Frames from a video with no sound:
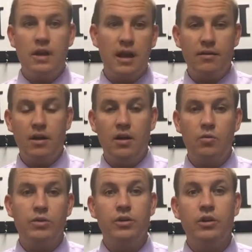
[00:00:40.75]
uh, uh,
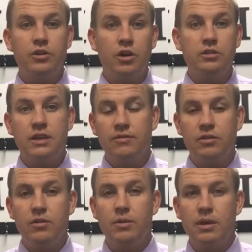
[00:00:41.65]
when they're adults
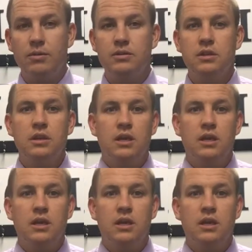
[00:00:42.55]
after they're babies.